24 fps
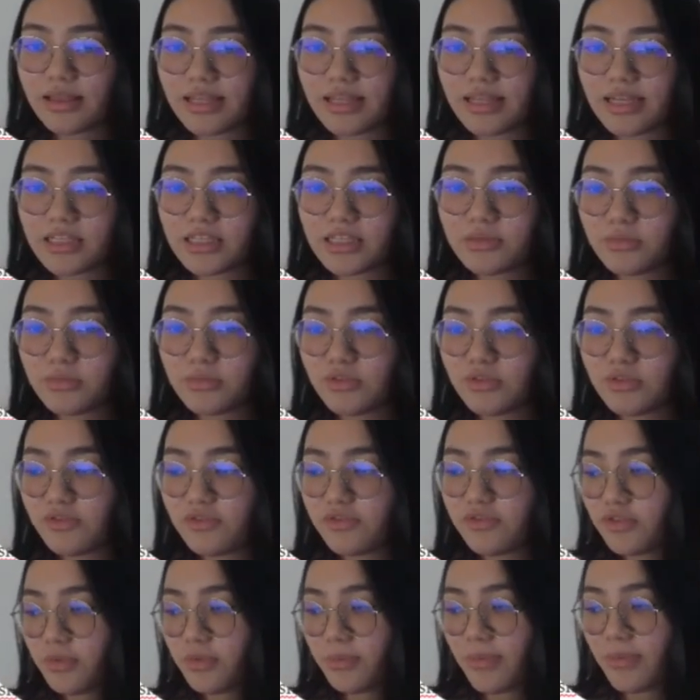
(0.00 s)
Let's move
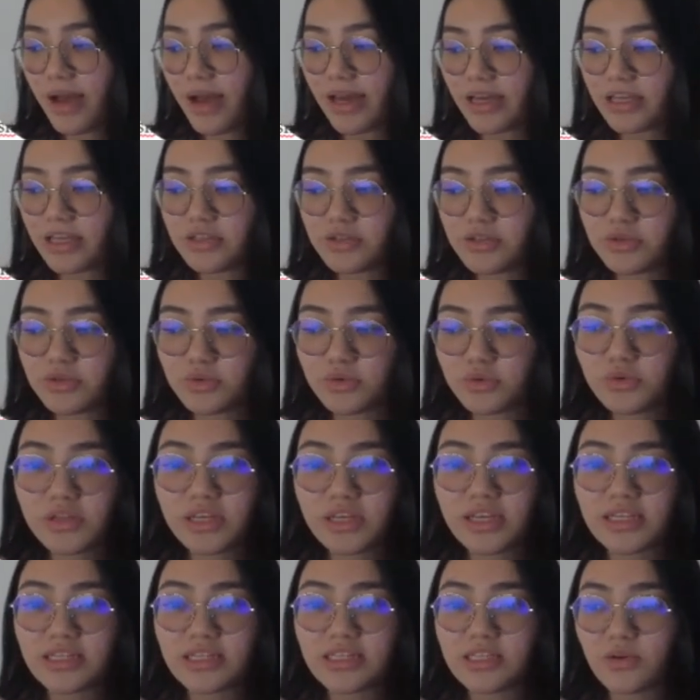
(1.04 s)
to my school
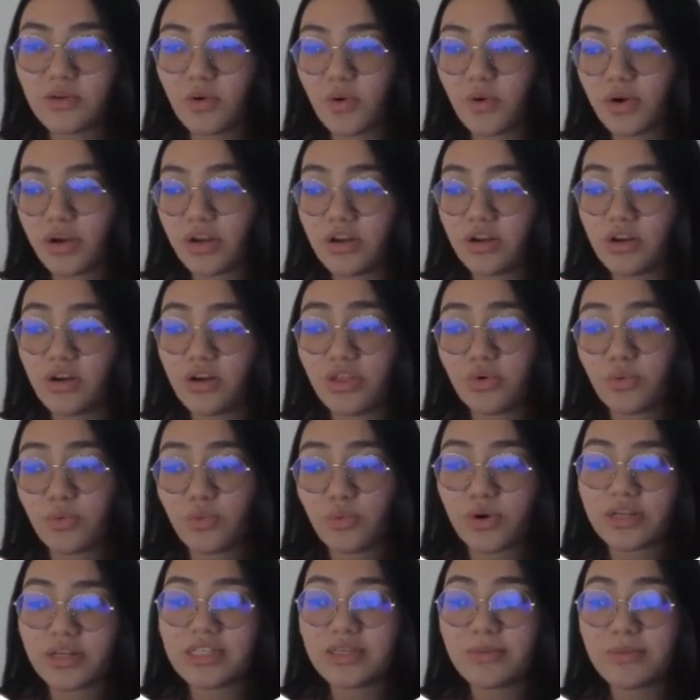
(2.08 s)
hits, or in other
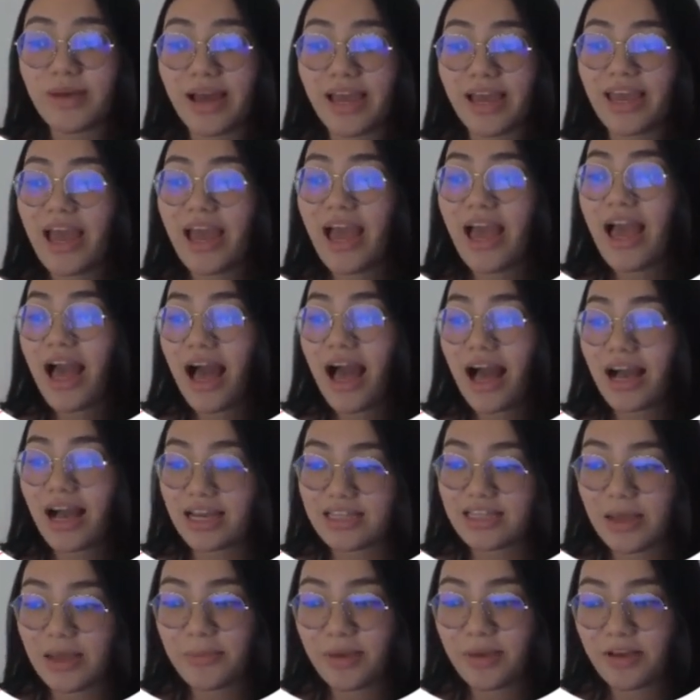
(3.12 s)
words, my
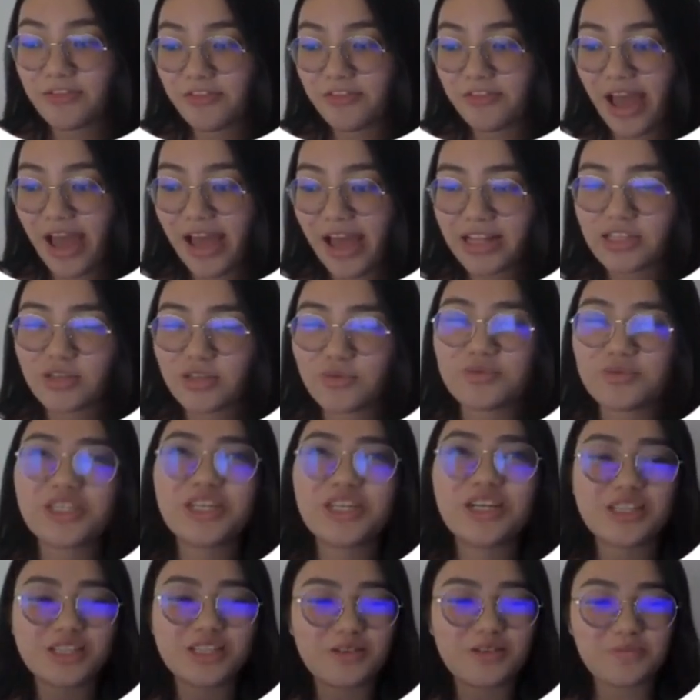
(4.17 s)
academic files, which